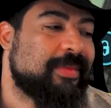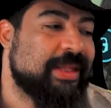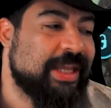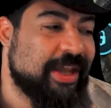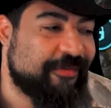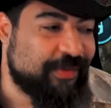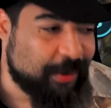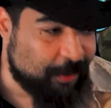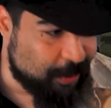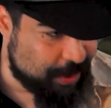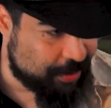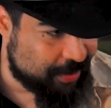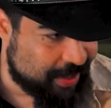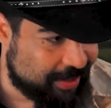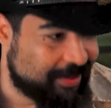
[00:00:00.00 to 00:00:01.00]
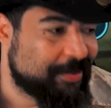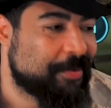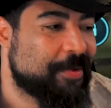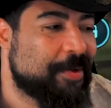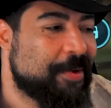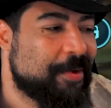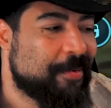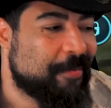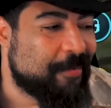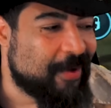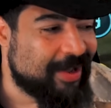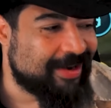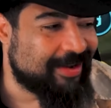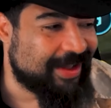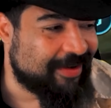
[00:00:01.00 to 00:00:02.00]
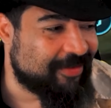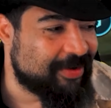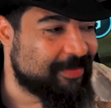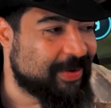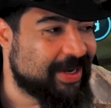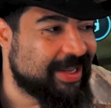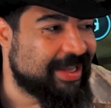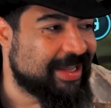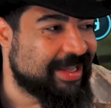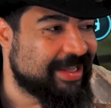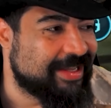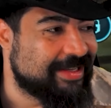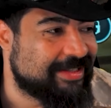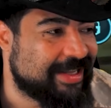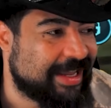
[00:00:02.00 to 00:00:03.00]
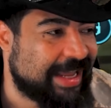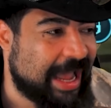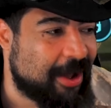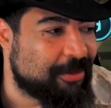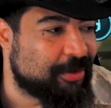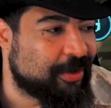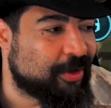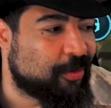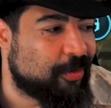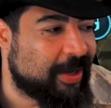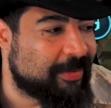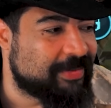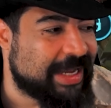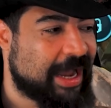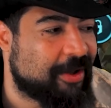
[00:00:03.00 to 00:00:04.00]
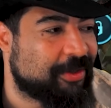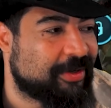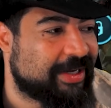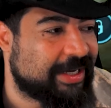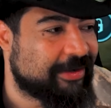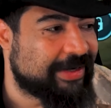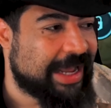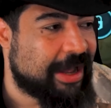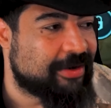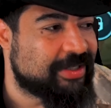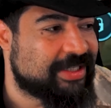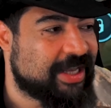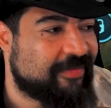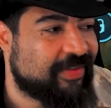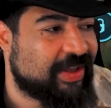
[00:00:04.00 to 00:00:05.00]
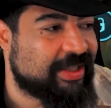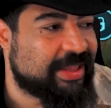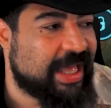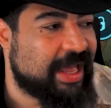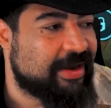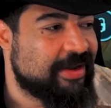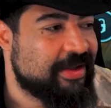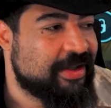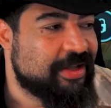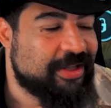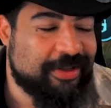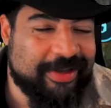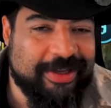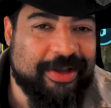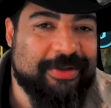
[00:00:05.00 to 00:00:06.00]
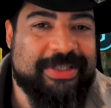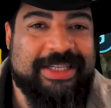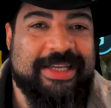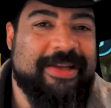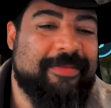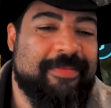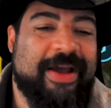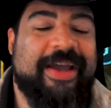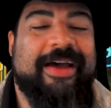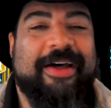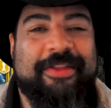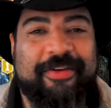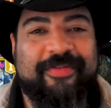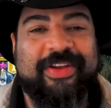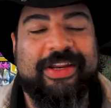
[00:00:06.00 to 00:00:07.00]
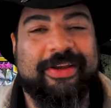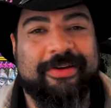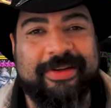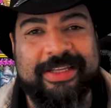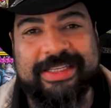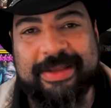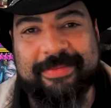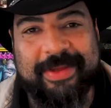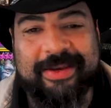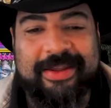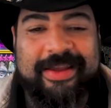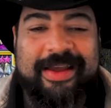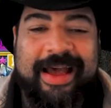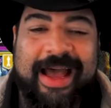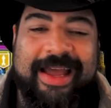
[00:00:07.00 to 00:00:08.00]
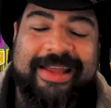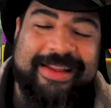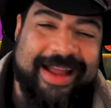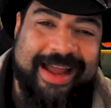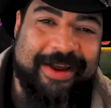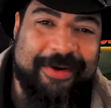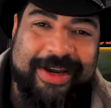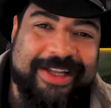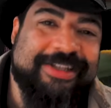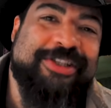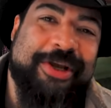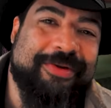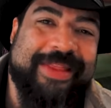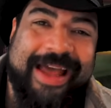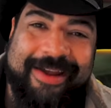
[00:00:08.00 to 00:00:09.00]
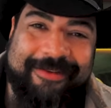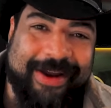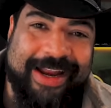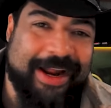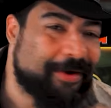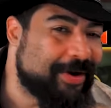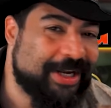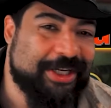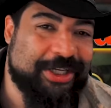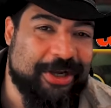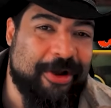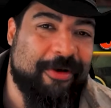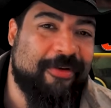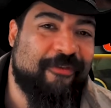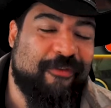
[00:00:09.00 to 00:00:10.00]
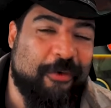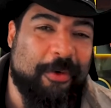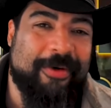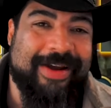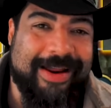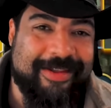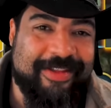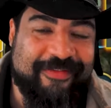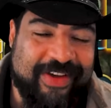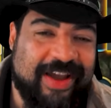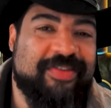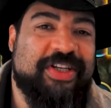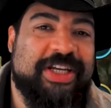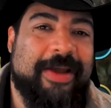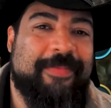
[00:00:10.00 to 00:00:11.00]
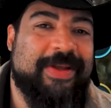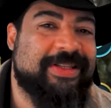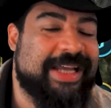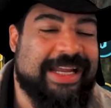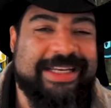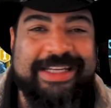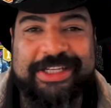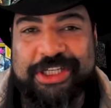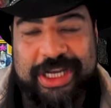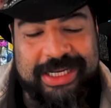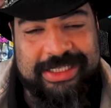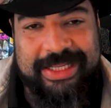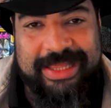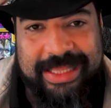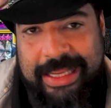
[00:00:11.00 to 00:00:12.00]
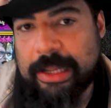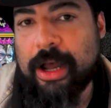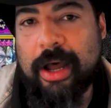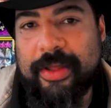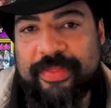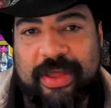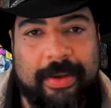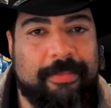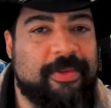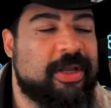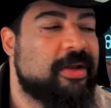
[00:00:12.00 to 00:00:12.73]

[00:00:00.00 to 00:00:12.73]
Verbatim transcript: If you're wondering what everybody is like, how they're equipped, how they're geared out, and stuff like that, you can go see my other video. Because I mean, I, I already showed that, right? I already showed four out of the five champions. I didn't change a thing on them.